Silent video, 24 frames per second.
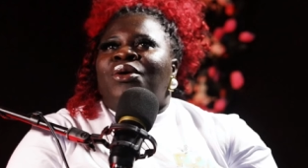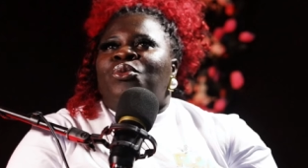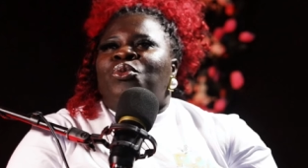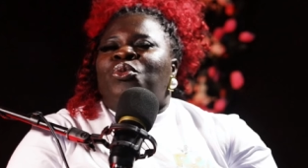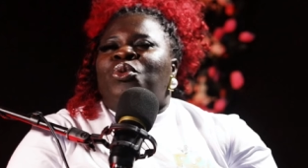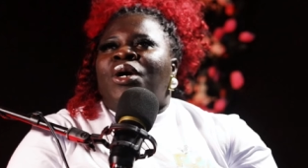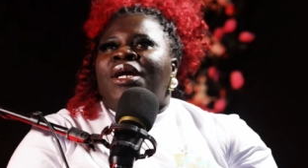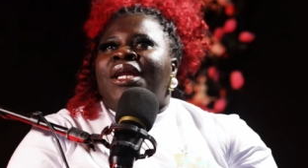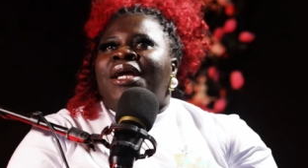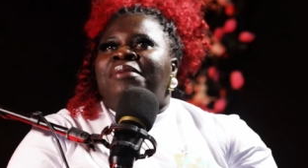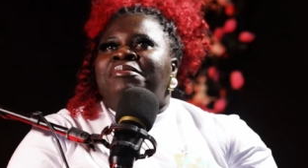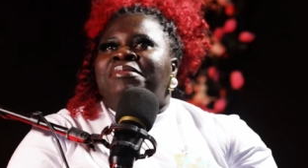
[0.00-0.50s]

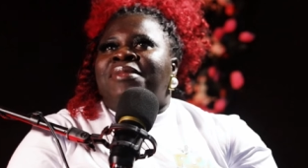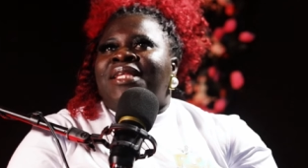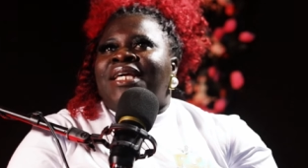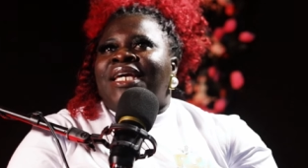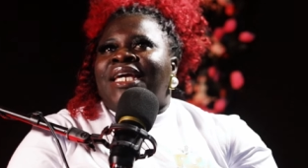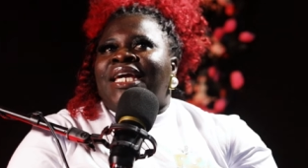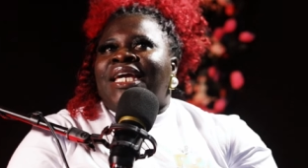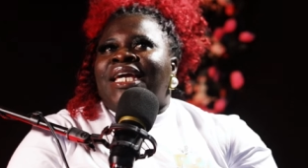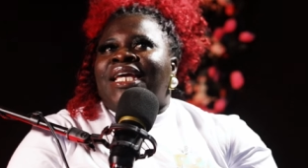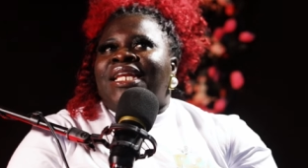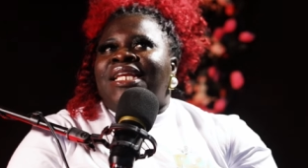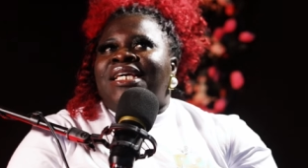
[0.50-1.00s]
what I'm
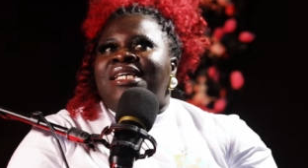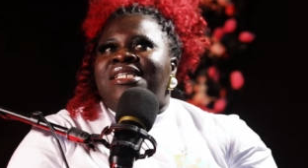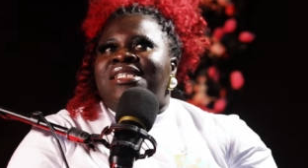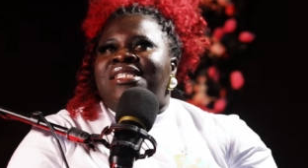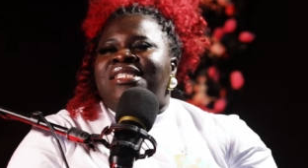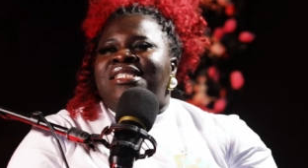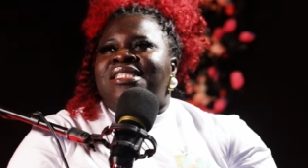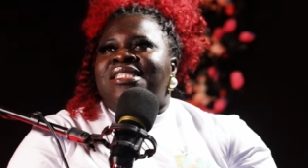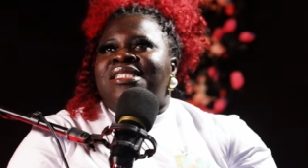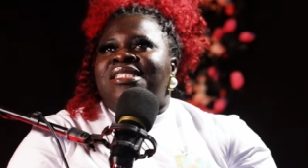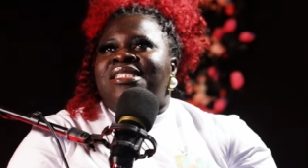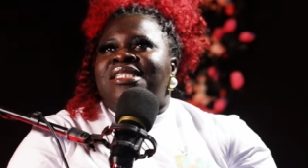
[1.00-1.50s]
thinking
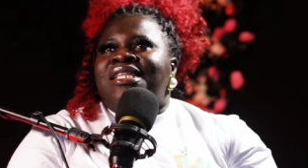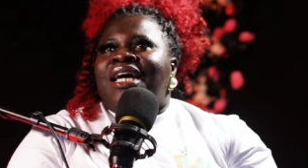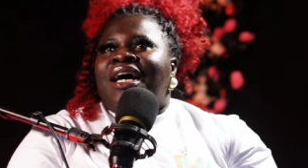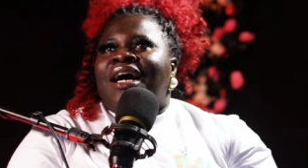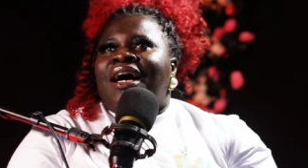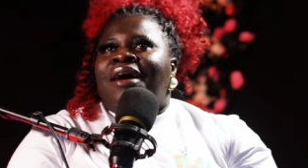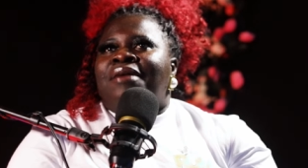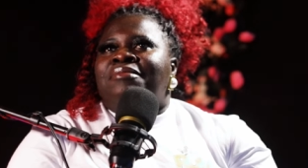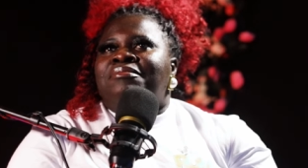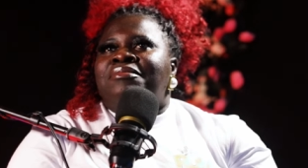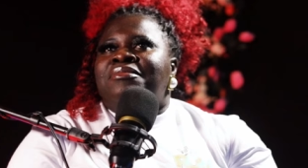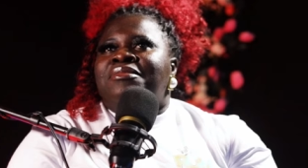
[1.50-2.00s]
is
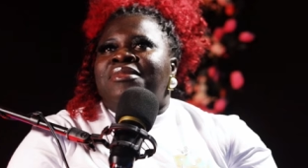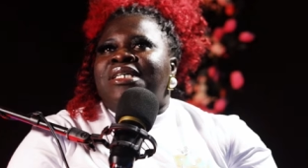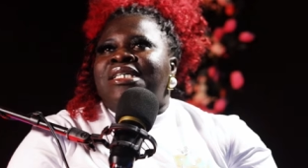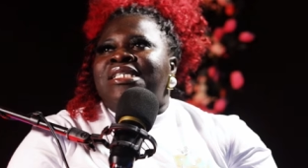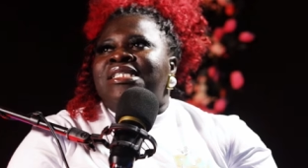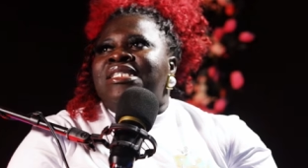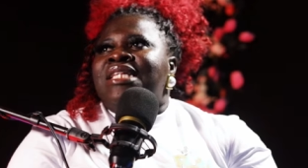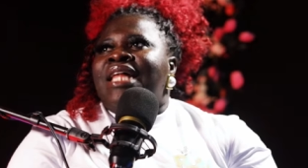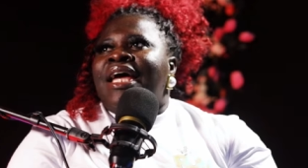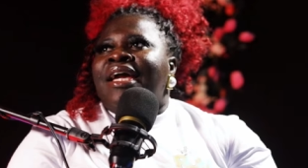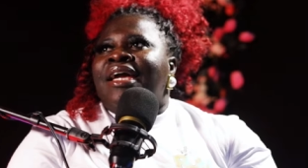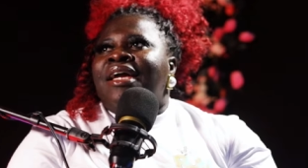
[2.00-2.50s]
um
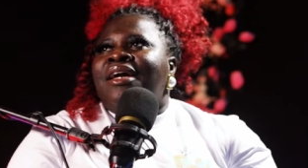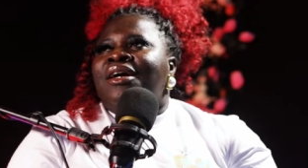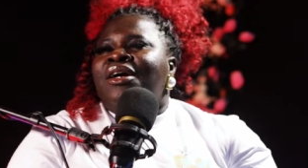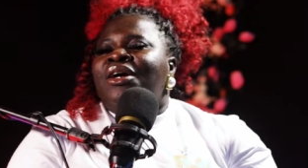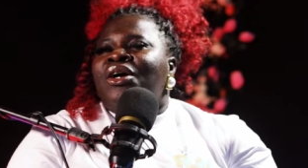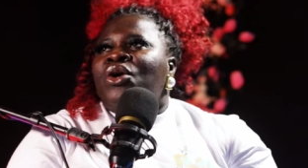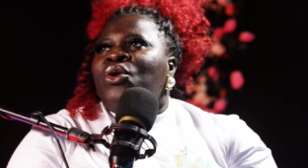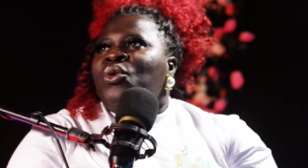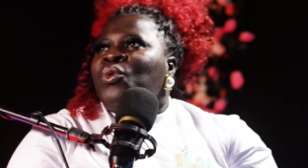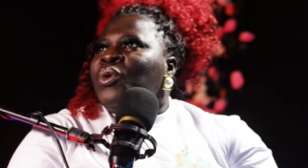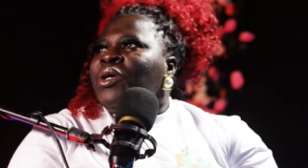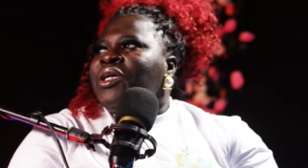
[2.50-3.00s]
it's like
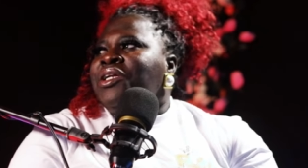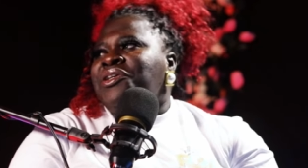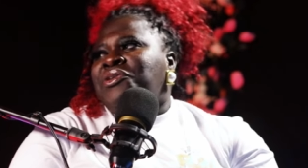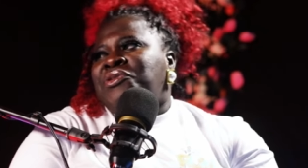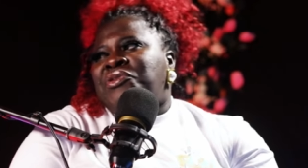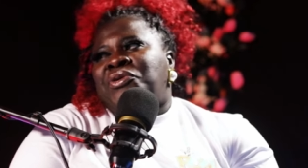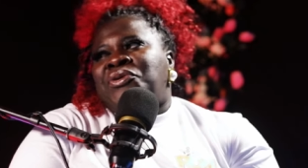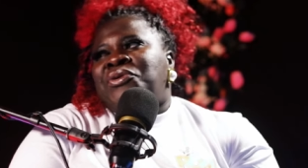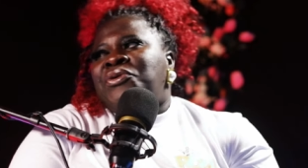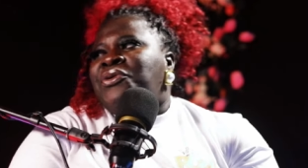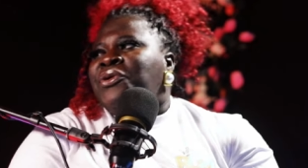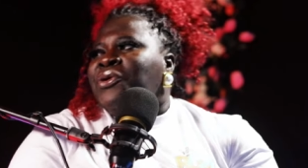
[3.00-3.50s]
when you
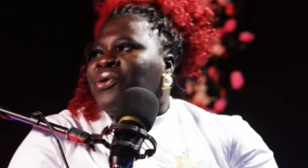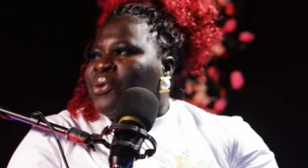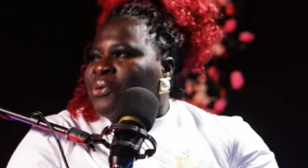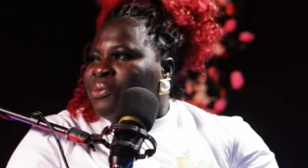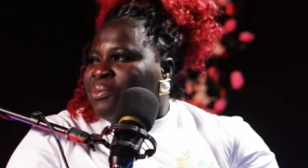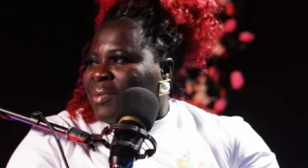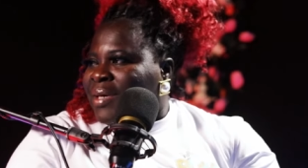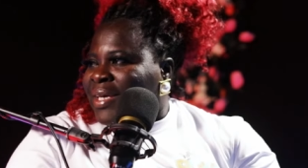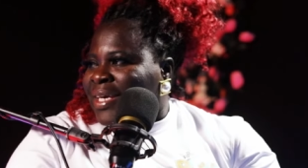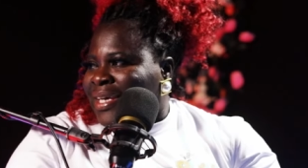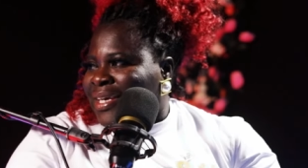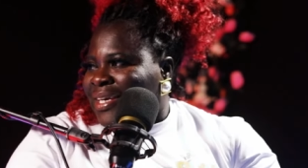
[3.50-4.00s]
don't know
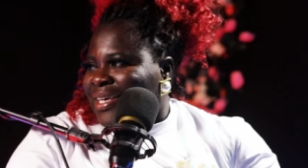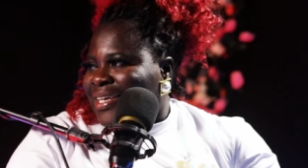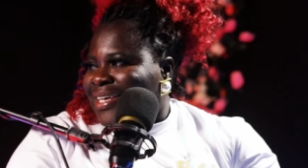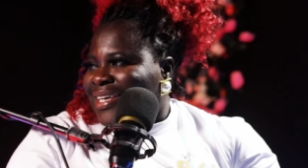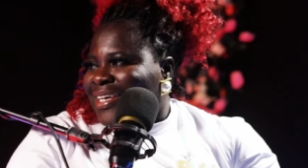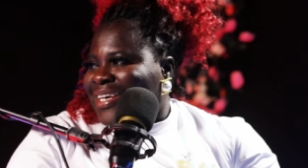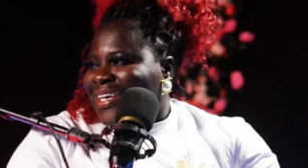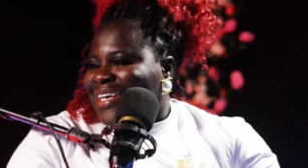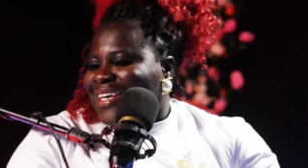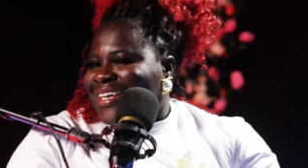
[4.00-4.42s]
me, mm.